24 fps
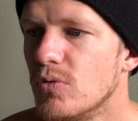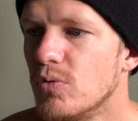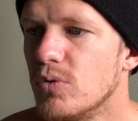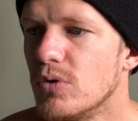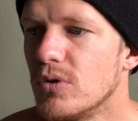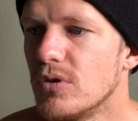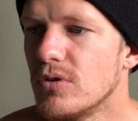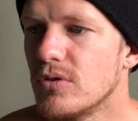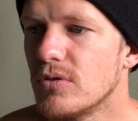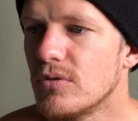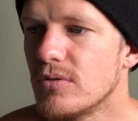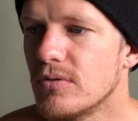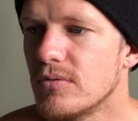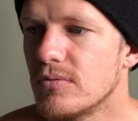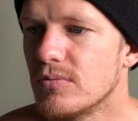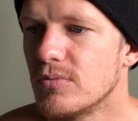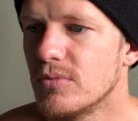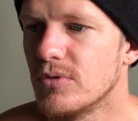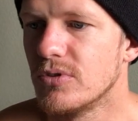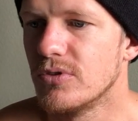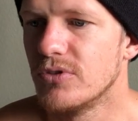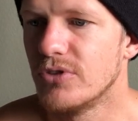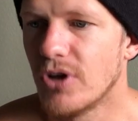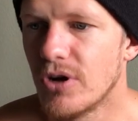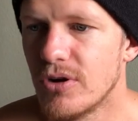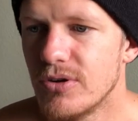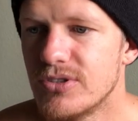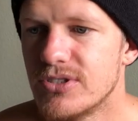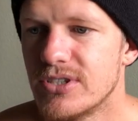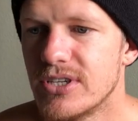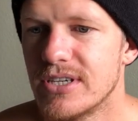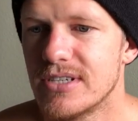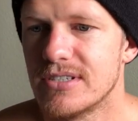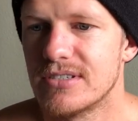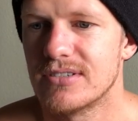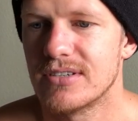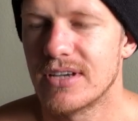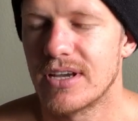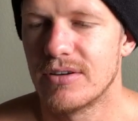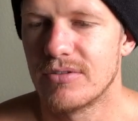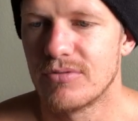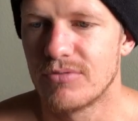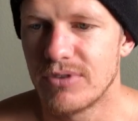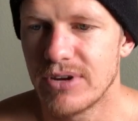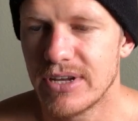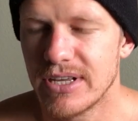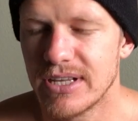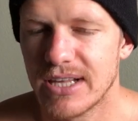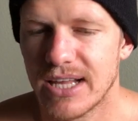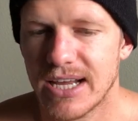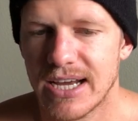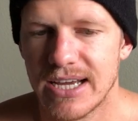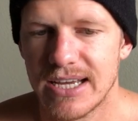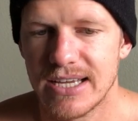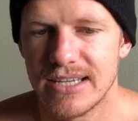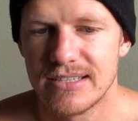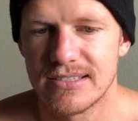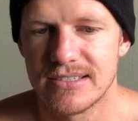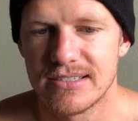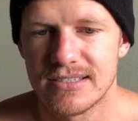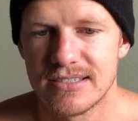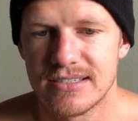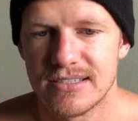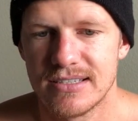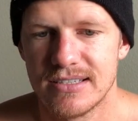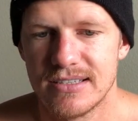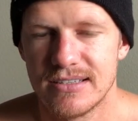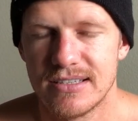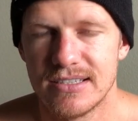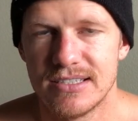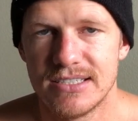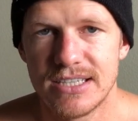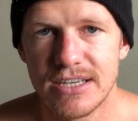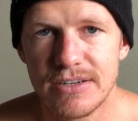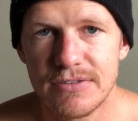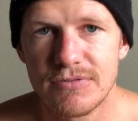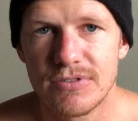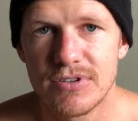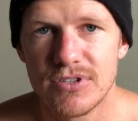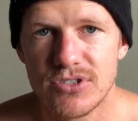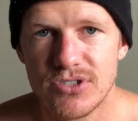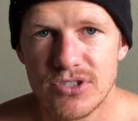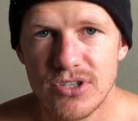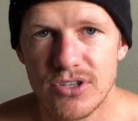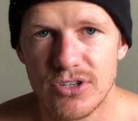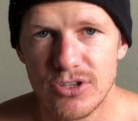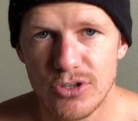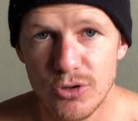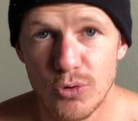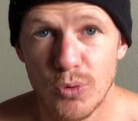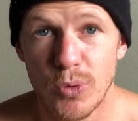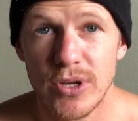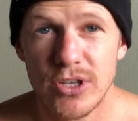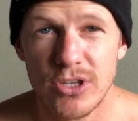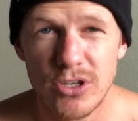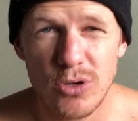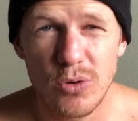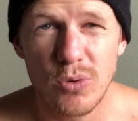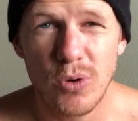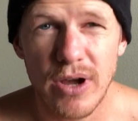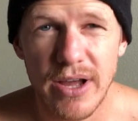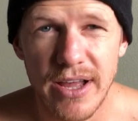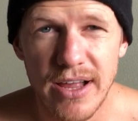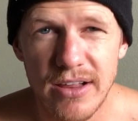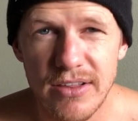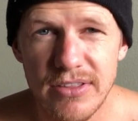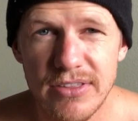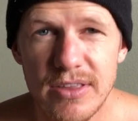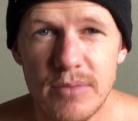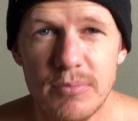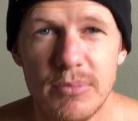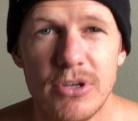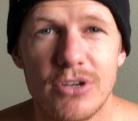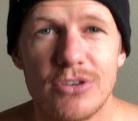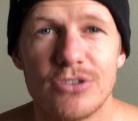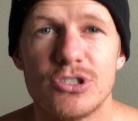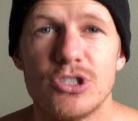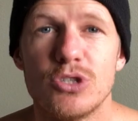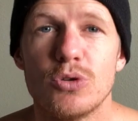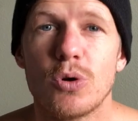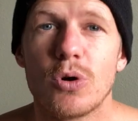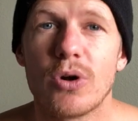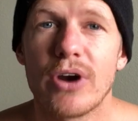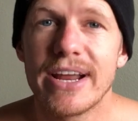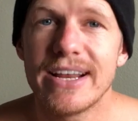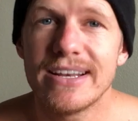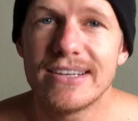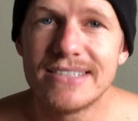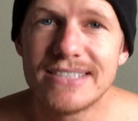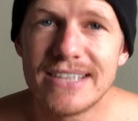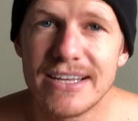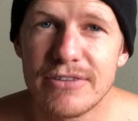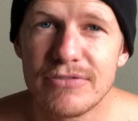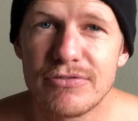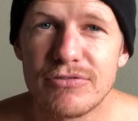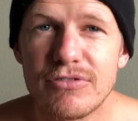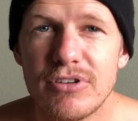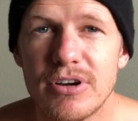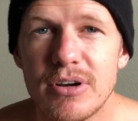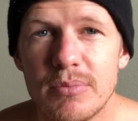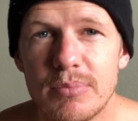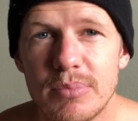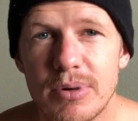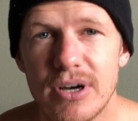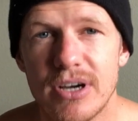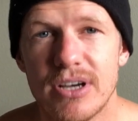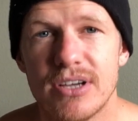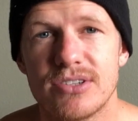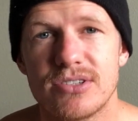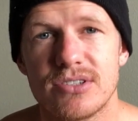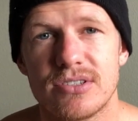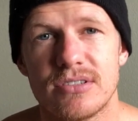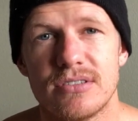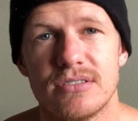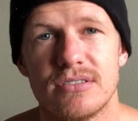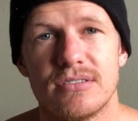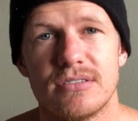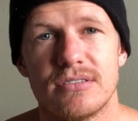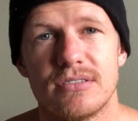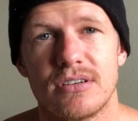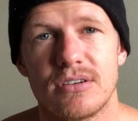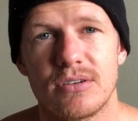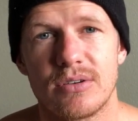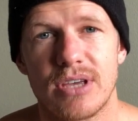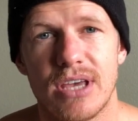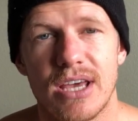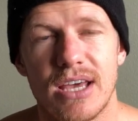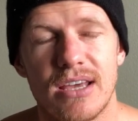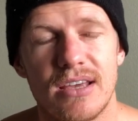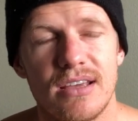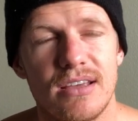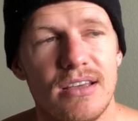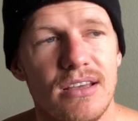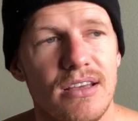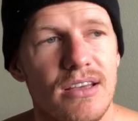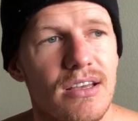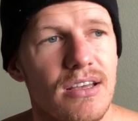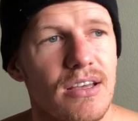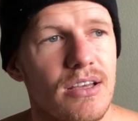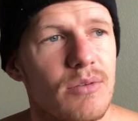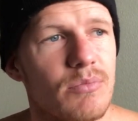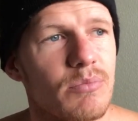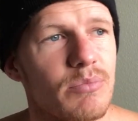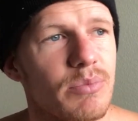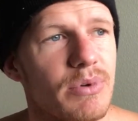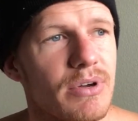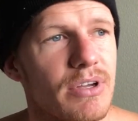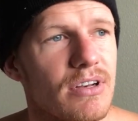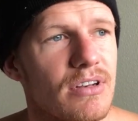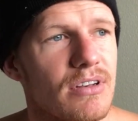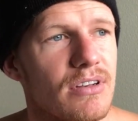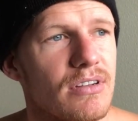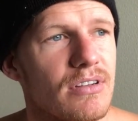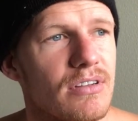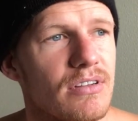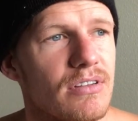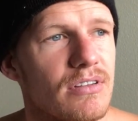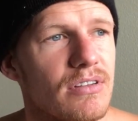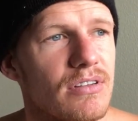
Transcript: will will notice and realize the difference in you when you are healthy because you are a different person, okay? But